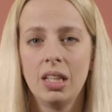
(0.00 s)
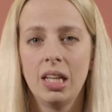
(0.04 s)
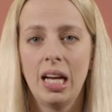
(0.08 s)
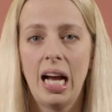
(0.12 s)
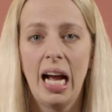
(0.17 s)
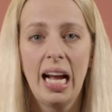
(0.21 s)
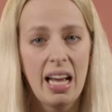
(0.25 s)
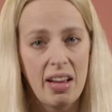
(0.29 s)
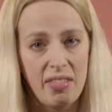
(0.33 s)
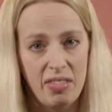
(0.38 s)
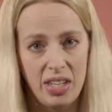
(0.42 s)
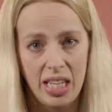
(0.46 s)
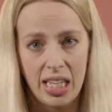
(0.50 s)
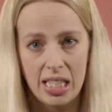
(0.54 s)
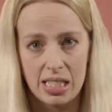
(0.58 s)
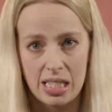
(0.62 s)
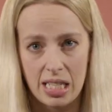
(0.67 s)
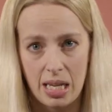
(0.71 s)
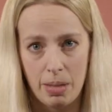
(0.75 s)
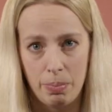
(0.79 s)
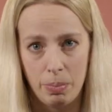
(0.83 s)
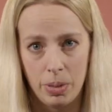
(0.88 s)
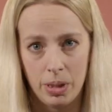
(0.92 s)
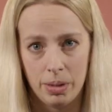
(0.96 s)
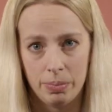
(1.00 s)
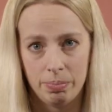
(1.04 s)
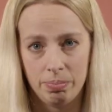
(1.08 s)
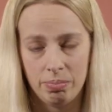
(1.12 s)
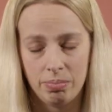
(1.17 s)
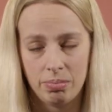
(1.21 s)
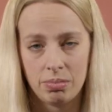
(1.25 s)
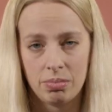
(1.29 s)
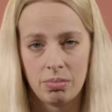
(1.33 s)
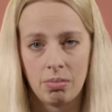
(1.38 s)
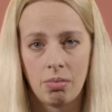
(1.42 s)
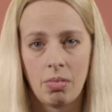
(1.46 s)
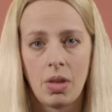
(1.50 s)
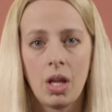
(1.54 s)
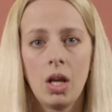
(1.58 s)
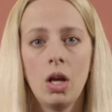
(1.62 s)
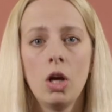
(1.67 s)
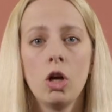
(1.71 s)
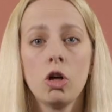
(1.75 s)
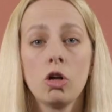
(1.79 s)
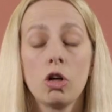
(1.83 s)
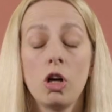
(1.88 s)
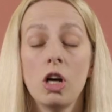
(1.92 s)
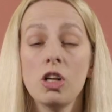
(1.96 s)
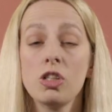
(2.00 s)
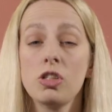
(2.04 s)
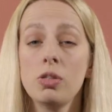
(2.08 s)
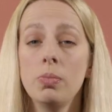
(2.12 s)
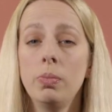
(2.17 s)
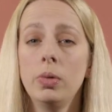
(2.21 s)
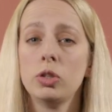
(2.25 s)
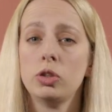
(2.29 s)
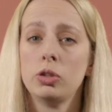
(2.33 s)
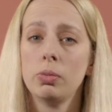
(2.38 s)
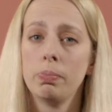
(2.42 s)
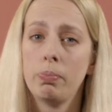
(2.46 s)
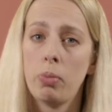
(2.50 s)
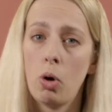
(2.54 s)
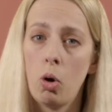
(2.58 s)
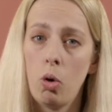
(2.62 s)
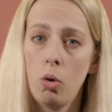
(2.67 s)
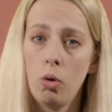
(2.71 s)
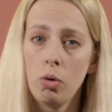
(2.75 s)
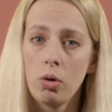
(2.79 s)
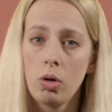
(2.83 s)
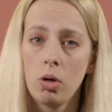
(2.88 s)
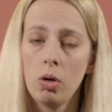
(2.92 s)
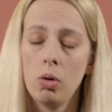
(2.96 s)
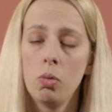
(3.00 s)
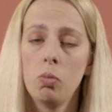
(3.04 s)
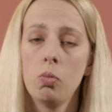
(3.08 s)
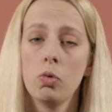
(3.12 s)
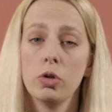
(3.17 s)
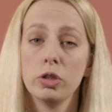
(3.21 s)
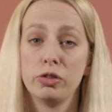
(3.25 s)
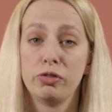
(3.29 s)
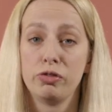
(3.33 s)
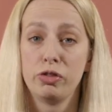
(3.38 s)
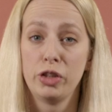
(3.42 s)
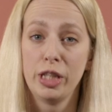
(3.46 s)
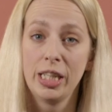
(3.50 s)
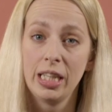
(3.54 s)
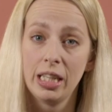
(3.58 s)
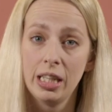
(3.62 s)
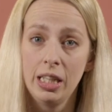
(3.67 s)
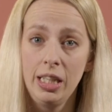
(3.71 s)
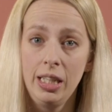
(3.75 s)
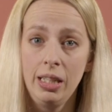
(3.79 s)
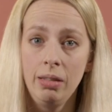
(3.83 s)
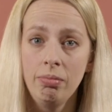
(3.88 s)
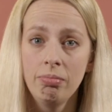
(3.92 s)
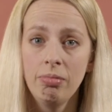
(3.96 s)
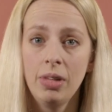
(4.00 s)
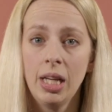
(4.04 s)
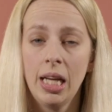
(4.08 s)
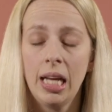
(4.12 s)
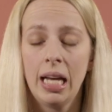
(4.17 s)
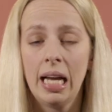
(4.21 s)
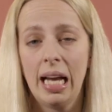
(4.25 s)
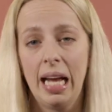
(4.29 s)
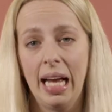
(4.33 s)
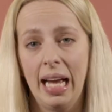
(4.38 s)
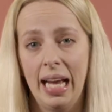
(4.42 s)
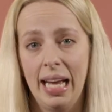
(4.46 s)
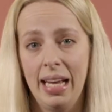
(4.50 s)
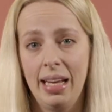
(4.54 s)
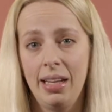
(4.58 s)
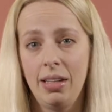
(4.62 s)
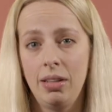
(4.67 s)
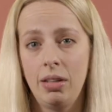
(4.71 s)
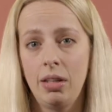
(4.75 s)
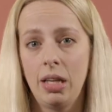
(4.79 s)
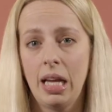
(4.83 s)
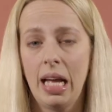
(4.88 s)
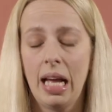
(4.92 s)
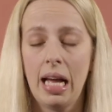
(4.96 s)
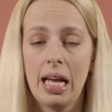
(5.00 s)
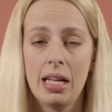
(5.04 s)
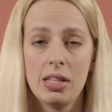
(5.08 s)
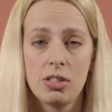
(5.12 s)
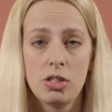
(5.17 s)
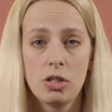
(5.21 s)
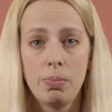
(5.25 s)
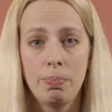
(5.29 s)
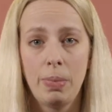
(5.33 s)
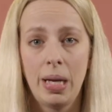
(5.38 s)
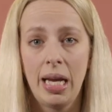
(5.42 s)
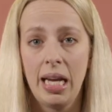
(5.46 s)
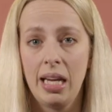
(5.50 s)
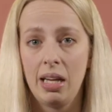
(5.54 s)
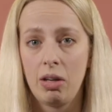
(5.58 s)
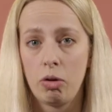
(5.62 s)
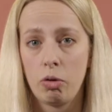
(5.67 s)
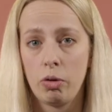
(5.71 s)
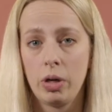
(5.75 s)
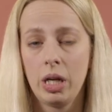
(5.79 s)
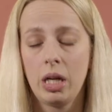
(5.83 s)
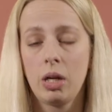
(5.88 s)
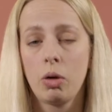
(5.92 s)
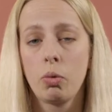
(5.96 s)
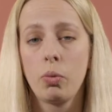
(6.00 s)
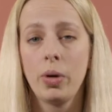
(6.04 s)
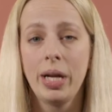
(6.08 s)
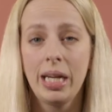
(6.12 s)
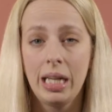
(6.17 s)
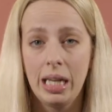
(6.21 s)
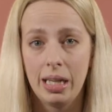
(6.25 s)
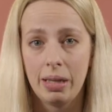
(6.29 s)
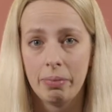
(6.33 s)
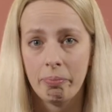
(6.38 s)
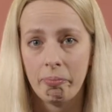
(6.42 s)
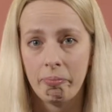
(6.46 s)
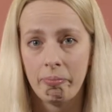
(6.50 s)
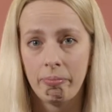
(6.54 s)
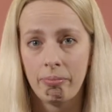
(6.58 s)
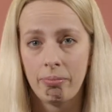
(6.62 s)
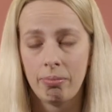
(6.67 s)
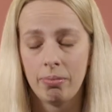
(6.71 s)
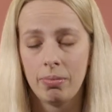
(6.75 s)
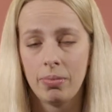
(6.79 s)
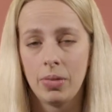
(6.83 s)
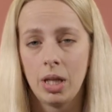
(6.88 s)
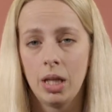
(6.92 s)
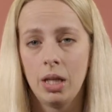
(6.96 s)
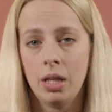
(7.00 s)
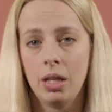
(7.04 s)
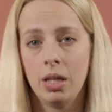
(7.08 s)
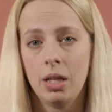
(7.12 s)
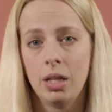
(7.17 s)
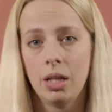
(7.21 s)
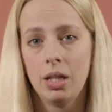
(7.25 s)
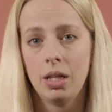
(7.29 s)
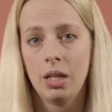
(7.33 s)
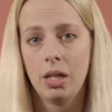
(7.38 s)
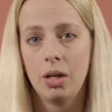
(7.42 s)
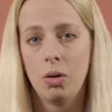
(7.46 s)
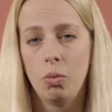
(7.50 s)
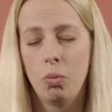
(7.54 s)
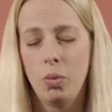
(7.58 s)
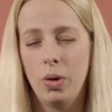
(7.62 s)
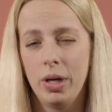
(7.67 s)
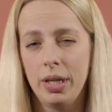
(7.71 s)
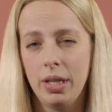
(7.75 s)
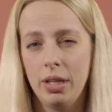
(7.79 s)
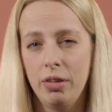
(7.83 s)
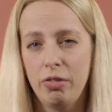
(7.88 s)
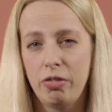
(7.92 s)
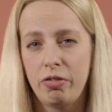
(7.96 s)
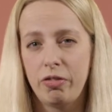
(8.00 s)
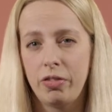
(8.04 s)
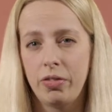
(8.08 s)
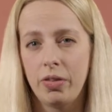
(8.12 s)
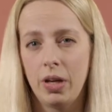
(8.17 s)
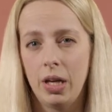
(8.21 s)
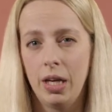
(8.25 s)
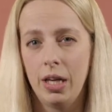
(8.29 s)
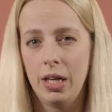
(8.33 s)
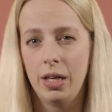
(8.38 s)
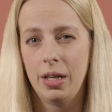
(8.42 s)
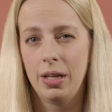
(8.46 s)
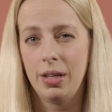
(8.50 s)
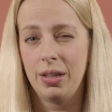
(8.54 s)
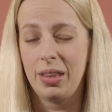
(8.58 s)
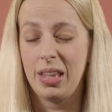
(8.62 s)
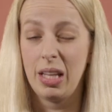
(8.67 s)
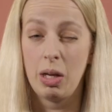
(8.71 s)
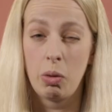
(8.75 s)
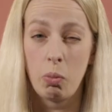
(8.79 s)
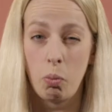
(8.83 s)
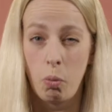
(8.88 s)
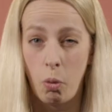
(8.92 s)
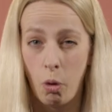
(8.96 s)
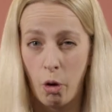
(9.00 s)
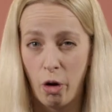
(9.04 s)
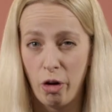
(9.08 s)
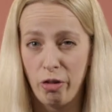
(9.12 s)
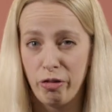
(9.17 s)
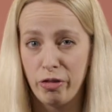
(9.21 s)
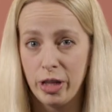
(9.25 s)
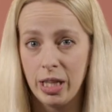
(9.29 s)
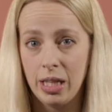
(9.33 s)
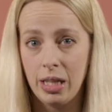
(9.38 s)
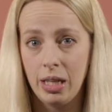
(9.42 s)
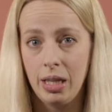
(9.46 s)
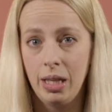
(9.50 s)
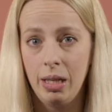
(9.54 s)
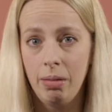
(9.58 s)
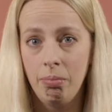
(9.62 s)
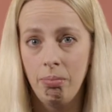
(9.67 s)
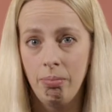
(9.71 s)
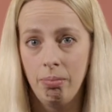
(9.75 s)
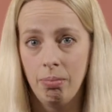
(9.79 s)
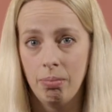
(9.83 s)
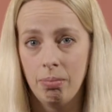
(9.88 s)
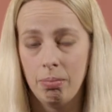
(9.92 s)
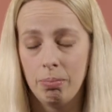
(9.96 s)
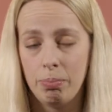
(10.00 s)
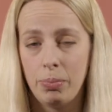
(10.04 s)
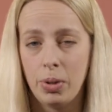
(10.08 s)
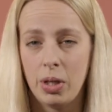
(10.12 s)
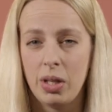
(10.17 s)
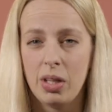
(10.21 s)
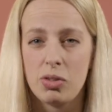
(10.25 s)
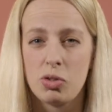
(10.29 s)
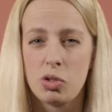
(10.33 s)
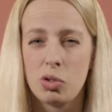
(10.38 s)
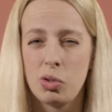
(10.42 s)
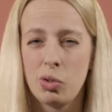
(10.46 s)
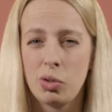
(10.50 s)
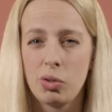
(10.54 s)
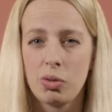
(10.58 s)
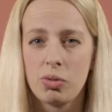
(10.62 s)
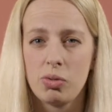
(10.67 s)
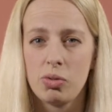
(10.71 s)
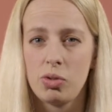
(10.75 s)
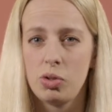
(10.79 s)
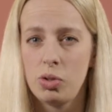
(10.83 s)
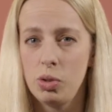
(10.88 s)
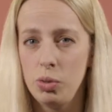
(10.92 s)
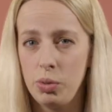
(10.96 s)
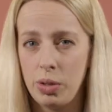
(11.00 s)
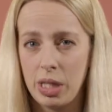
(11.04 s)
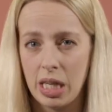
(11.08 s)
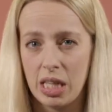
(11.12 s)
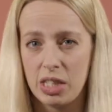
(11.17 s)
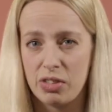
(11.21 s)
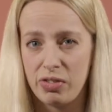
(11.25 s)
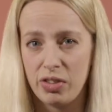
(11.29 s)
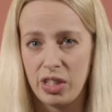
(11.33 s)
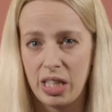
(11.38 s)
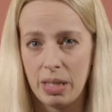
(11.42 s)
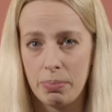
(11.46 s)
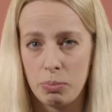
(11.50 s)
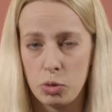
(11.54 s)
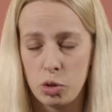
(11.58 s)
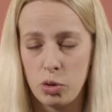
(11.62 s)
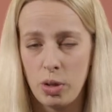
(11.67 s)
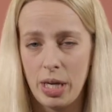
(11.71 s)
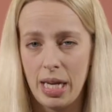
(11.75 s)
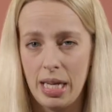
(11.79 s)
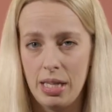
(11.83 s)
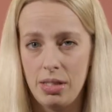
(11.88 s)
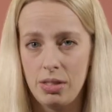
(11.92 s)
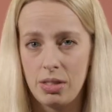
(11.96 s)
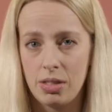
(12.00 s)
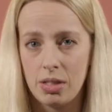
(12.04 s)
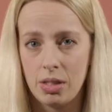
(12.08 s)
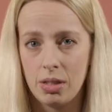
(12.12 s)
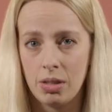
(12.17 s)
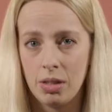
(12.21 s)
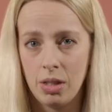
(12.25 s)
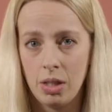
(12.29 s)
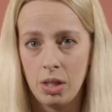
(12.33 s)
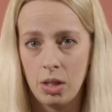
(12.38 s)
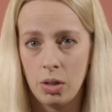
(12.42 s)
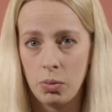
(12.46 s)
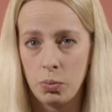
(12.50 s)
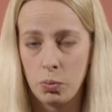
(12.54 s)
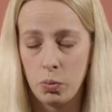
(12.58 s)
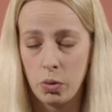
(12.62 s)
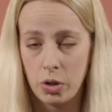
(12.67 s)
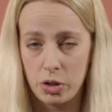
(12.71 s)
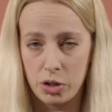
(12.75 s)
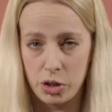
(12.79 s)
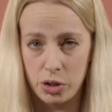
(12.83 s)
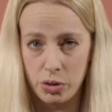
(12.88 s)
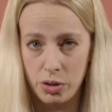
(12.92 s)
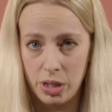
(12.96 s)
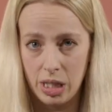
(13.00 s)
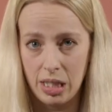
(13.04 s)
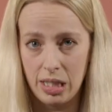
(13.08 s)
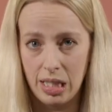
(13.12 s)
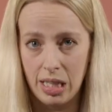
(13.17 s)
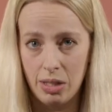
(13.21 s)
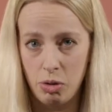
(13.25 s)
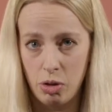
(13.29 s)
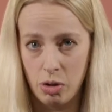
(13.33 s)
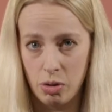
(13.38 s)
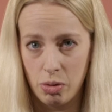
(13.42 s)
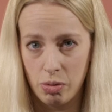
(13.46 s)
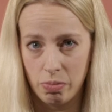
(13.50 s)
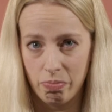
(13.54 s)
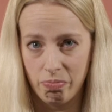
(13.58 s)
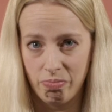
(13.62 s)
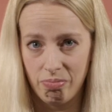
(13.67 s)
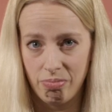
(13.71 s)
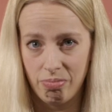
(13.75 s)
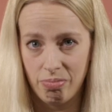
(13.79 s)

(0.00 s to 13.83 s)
I have an example. Customer support was friendly and answered my inquiry quickly. What if they were friendly, but it took 2 days for them to answer? What should I then do?